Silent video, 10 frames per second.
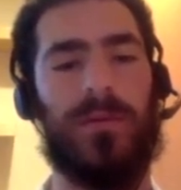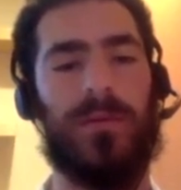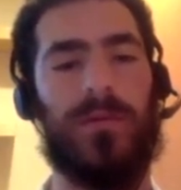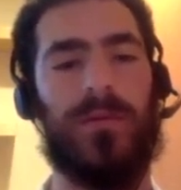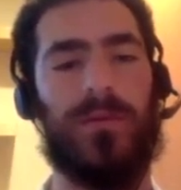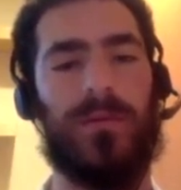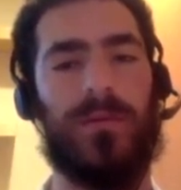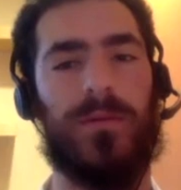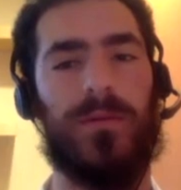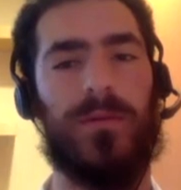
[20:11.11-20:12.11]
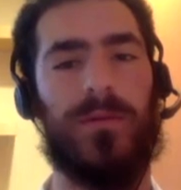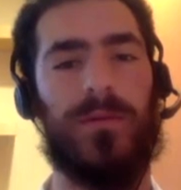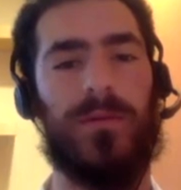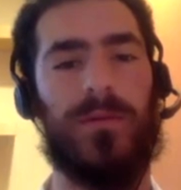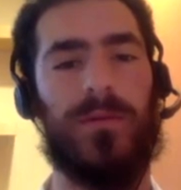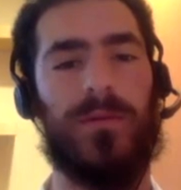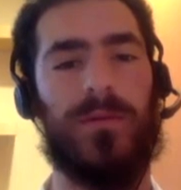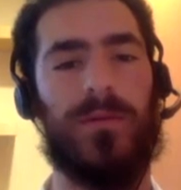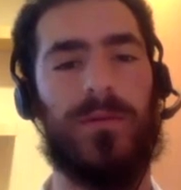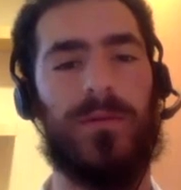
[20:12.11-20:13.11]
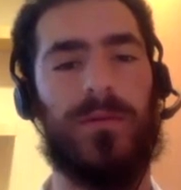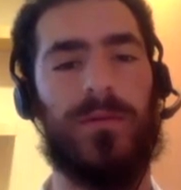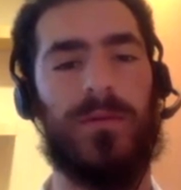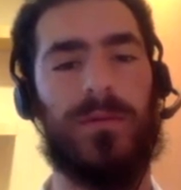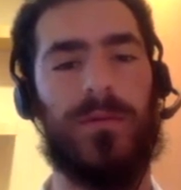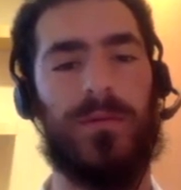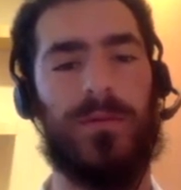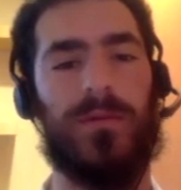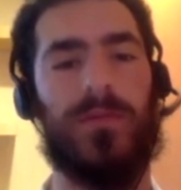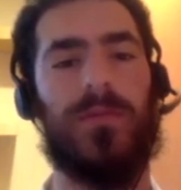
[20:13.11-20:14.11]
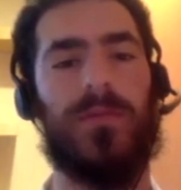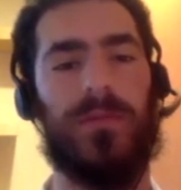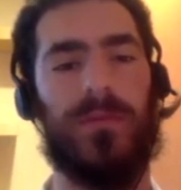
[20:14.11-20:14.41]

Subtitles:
This person isn't speaking.